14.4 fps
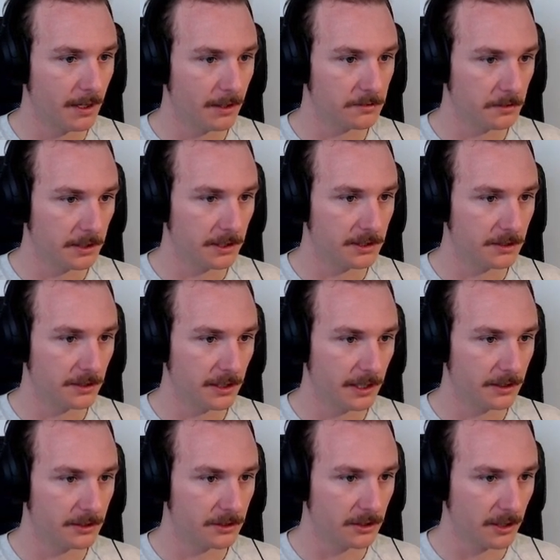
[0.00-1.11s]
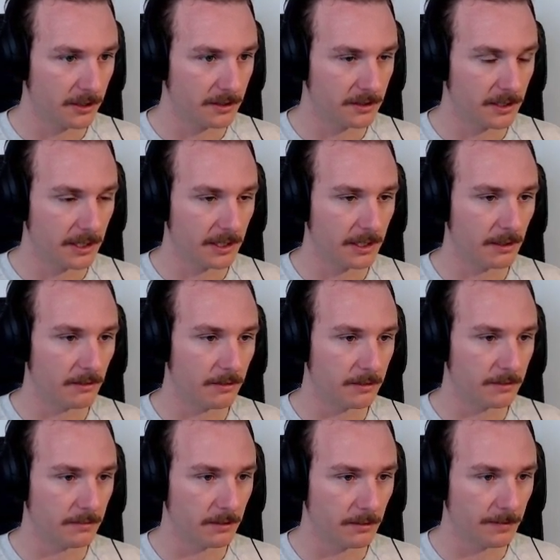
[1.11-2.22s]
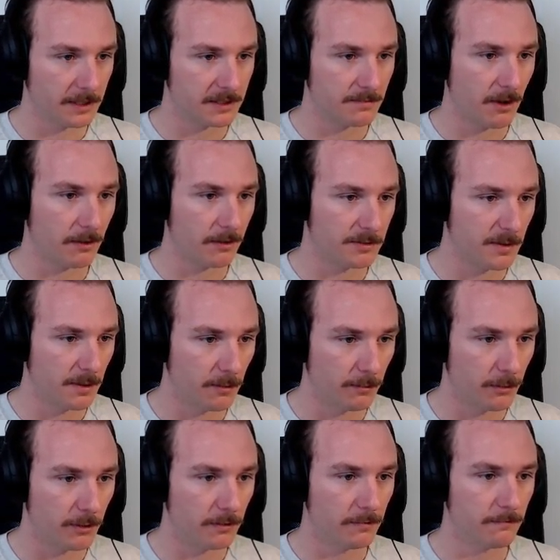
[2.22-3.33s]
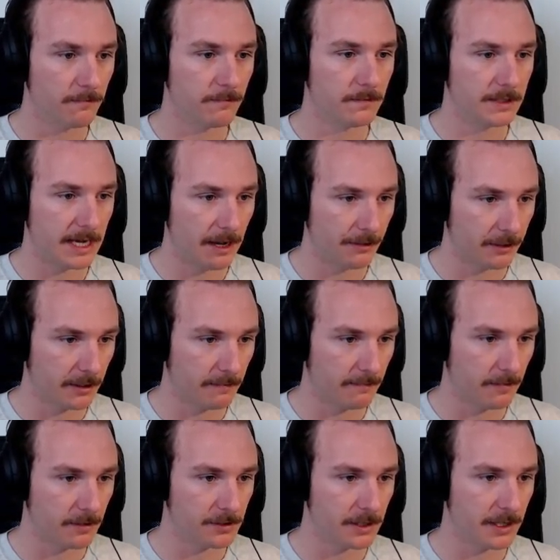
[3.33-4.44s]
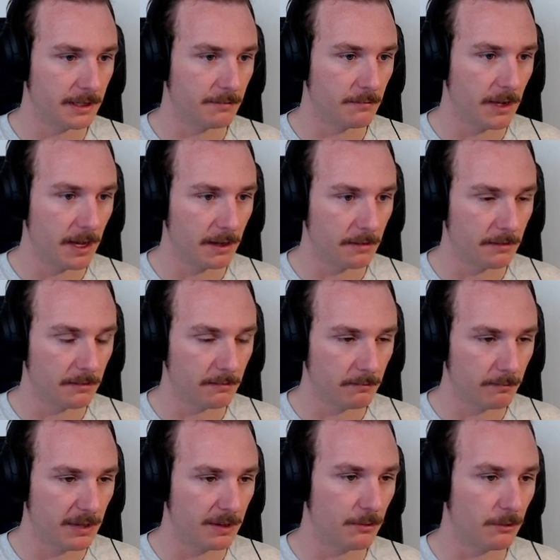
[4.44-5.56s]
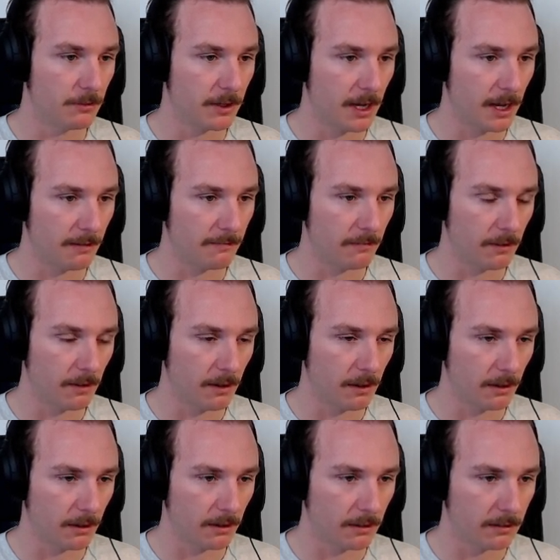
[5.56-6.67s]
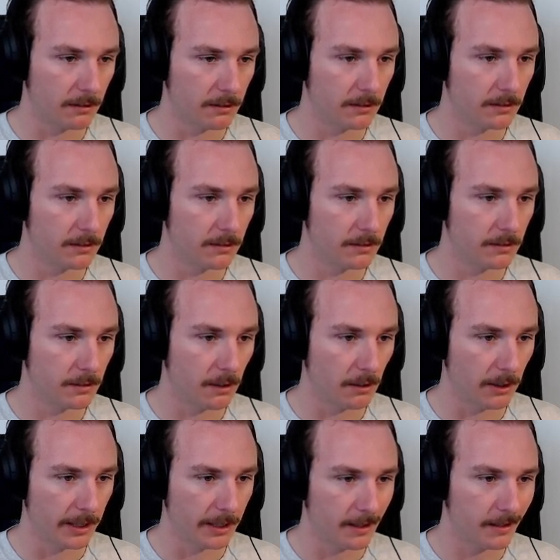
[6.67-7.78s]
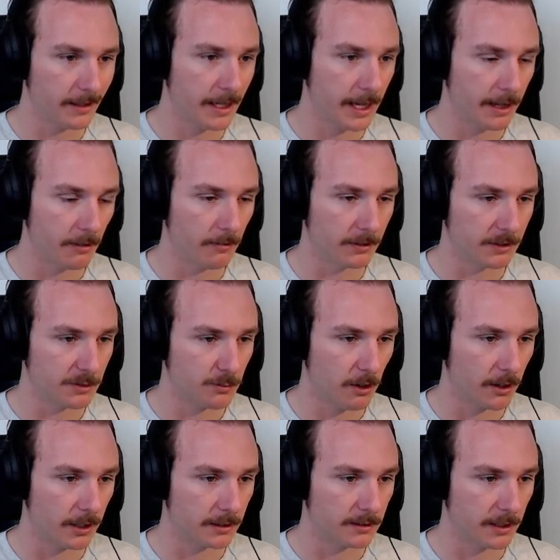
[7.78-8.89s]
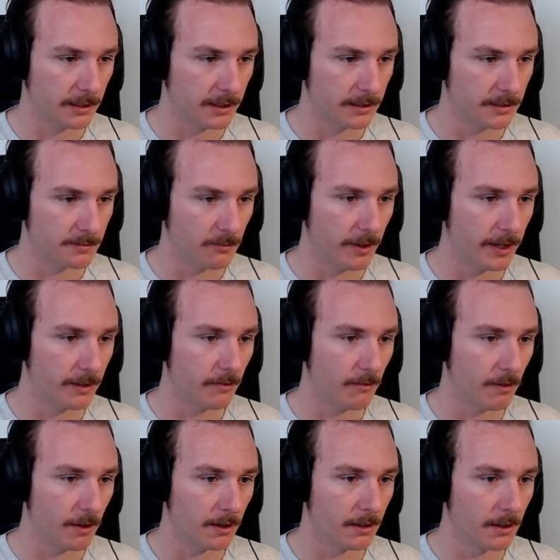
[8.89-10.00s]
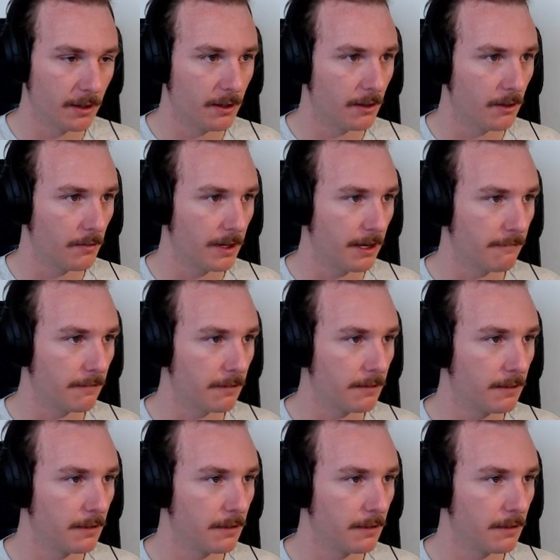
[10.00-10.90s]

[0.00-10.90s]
So each chunk is going to get a little bit smaller as people move down the conversion, and people kind of are like, oh yeah, I don't want this product at this point, or whatever.